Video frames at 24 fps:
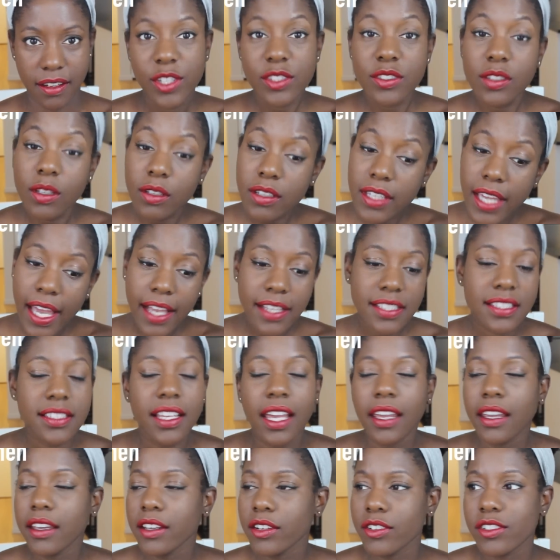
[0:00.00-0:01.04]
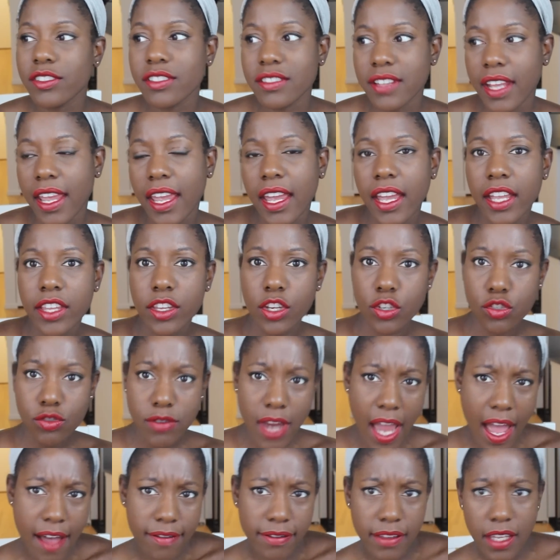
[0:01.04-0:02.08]
So yes, I understand you're
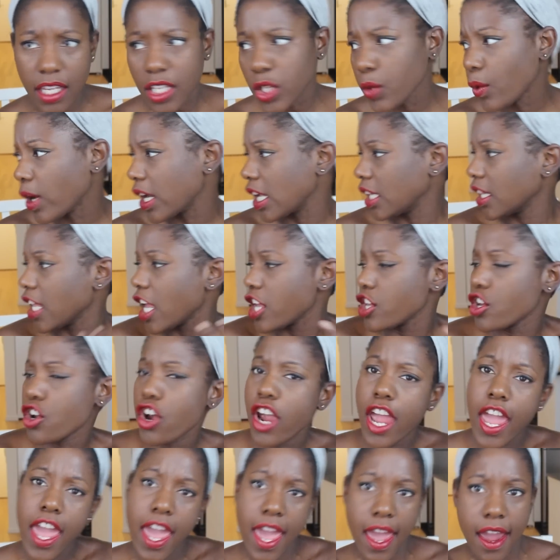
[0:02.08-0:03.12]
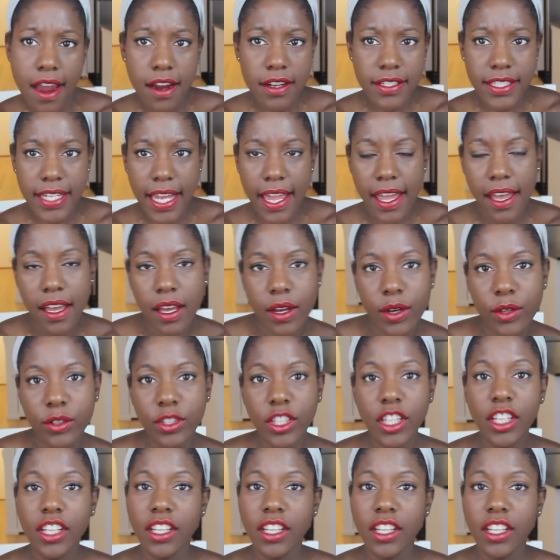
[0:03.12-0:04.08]
traveling, you want to let your hair down.